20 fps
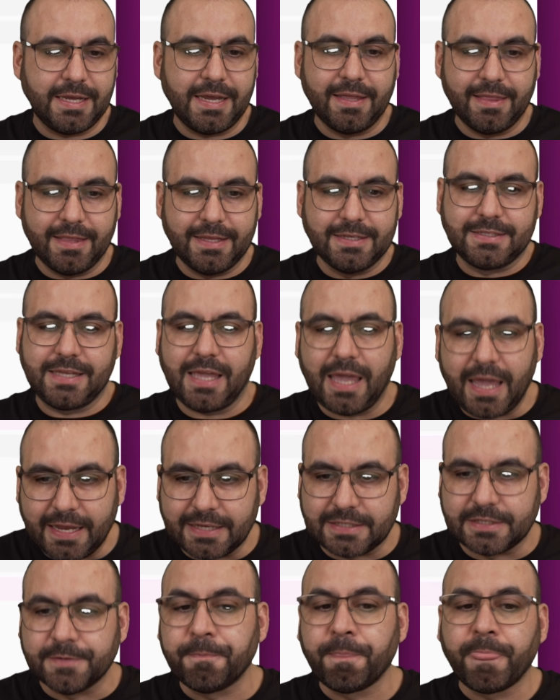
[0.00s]
in this
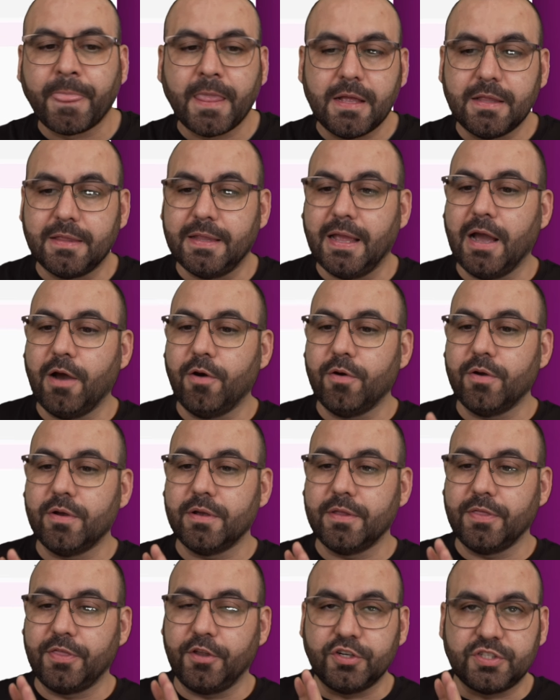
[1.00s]
case. Now,
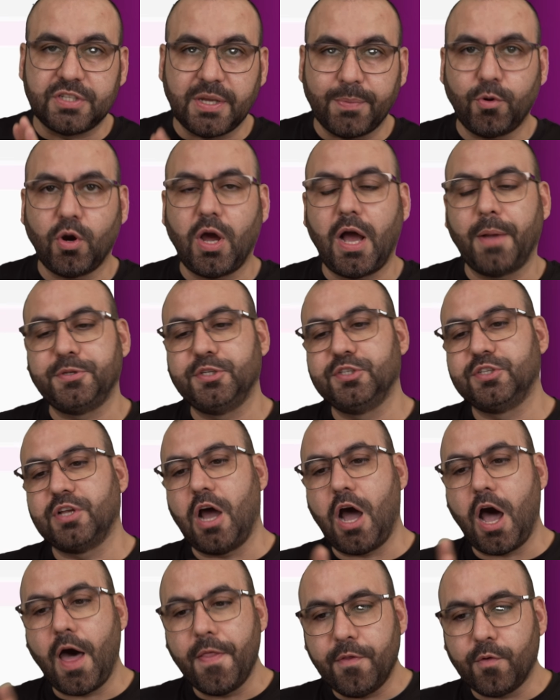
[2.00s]
there's several options
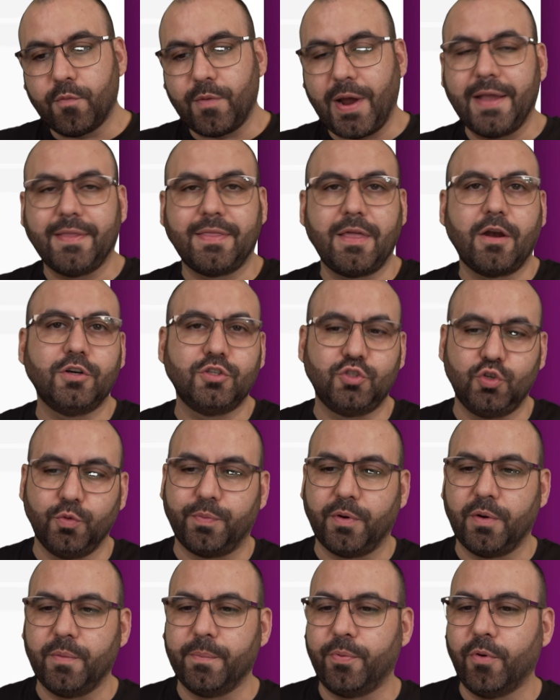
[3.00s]
on the right that are
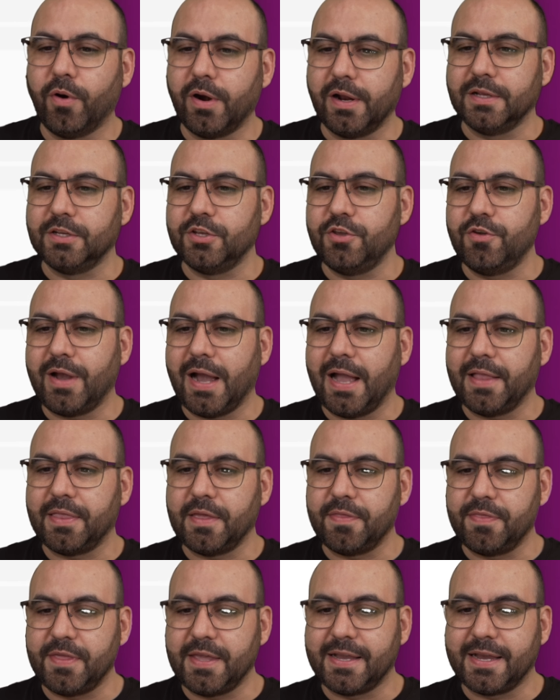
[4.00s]
super important. You got
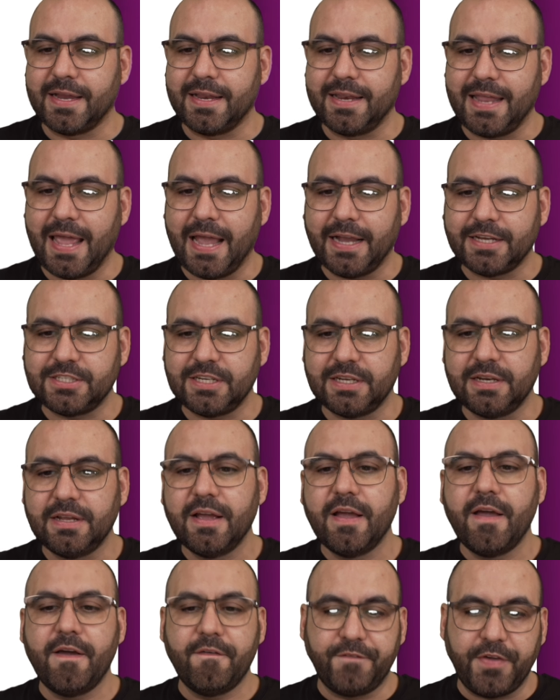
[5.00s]
the connection
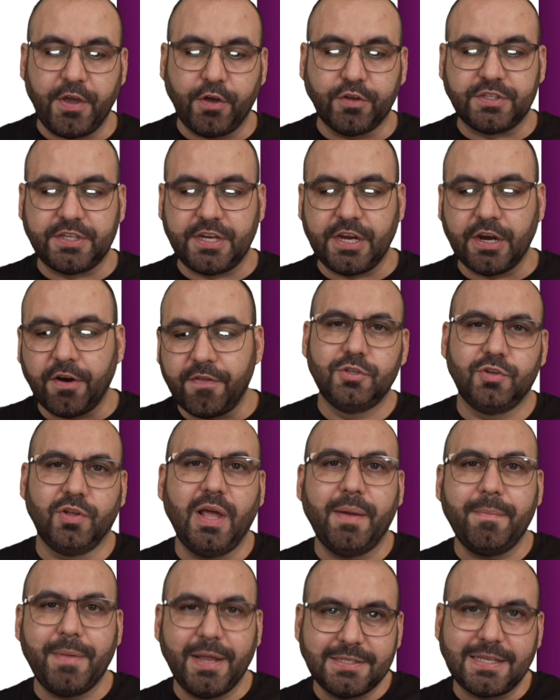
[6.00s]
fields here. So
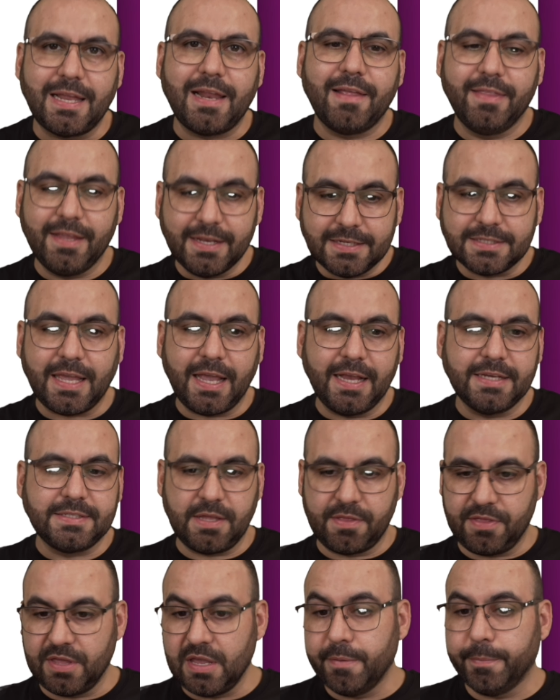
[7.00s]
that means that in this case,
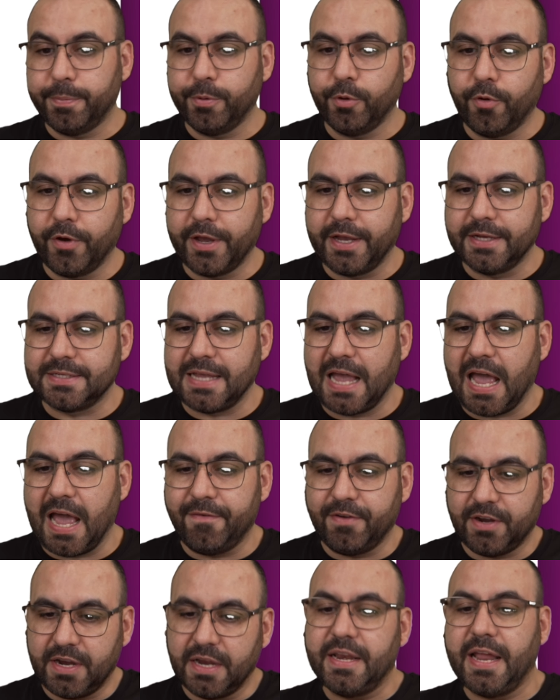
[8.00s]
the employees
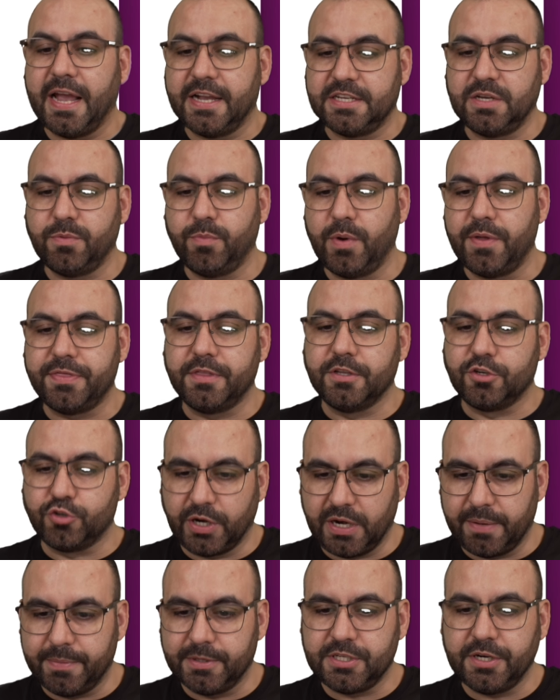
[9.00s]
have a connection with
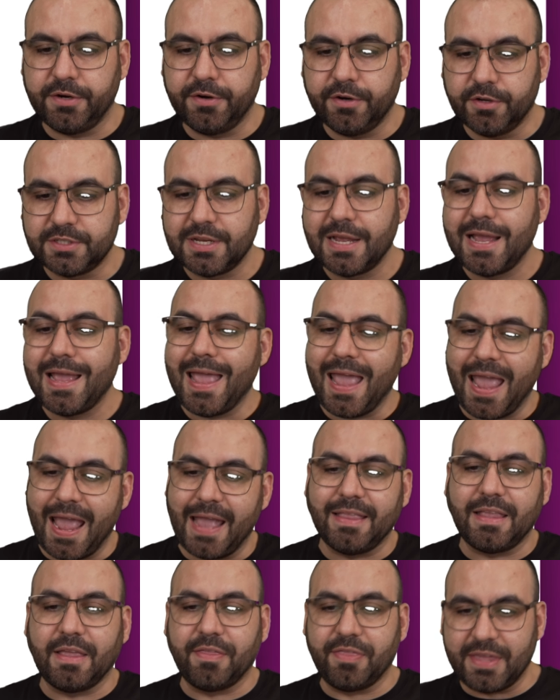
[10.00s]
training materials
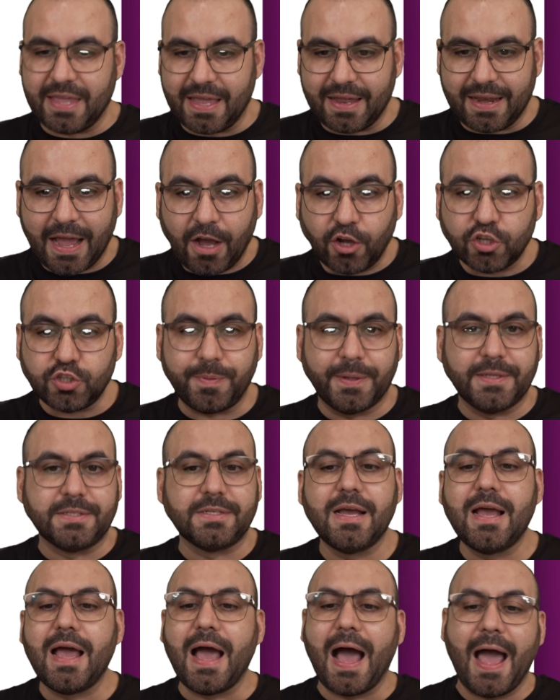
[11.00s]
and the announcements.
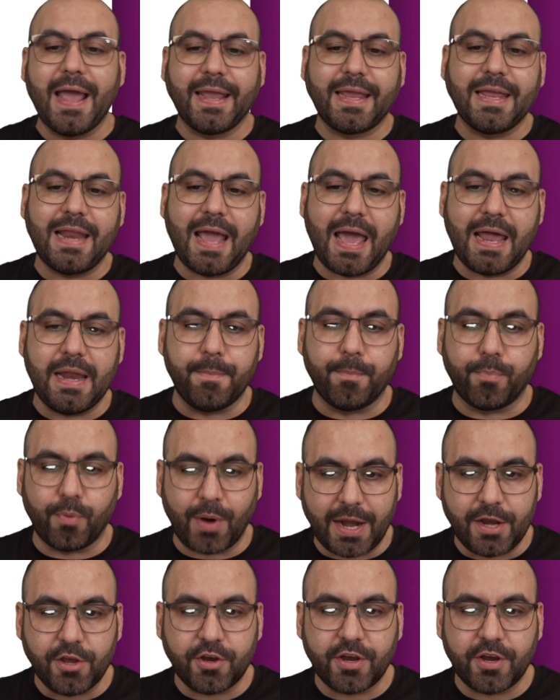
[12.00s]
I can add a brand new